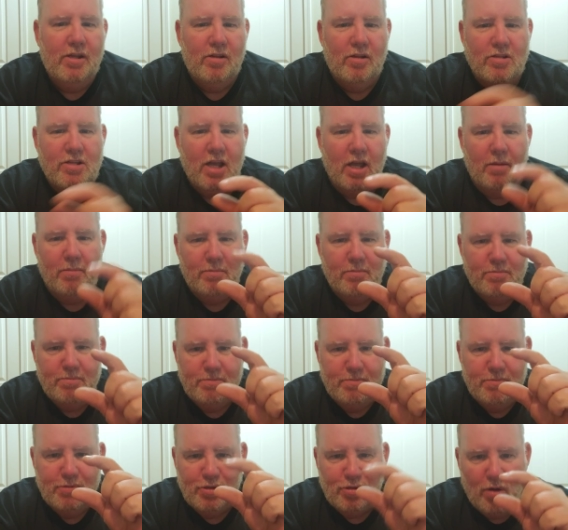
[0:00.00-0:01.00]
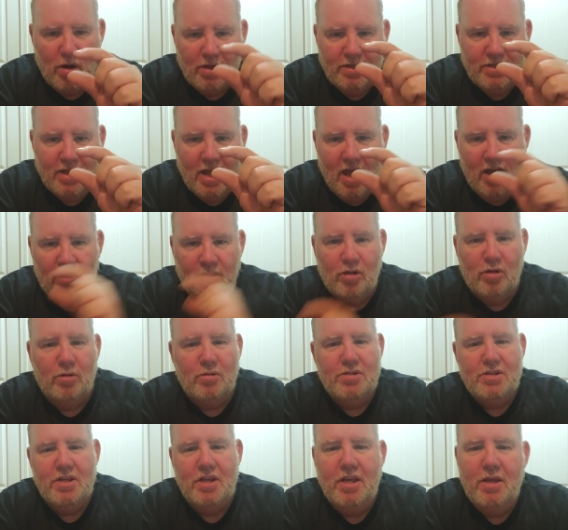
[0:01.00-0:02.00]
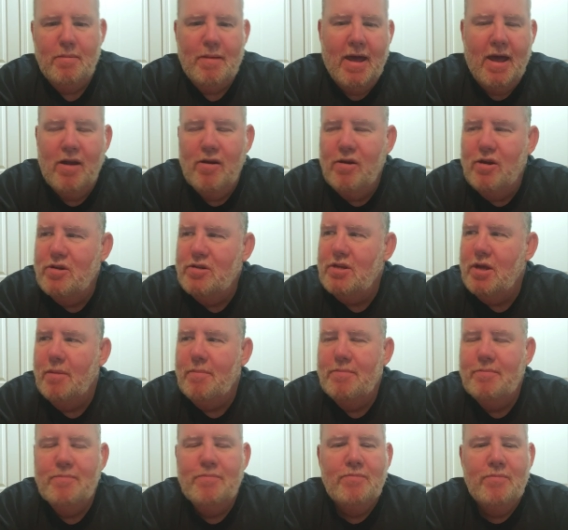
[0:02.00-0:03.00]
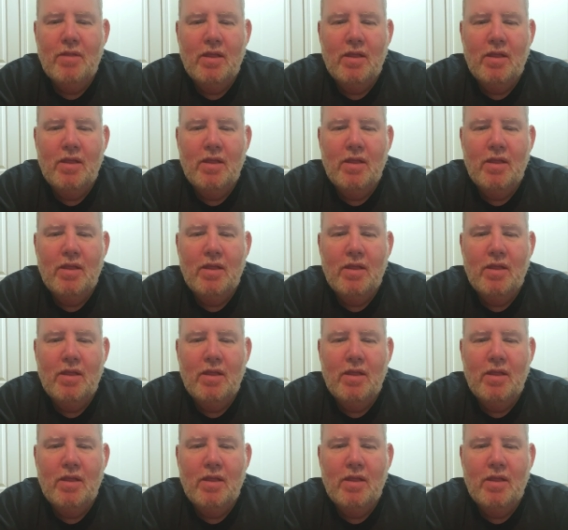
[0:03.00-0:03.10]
looks like a shrunk down little C battery or something.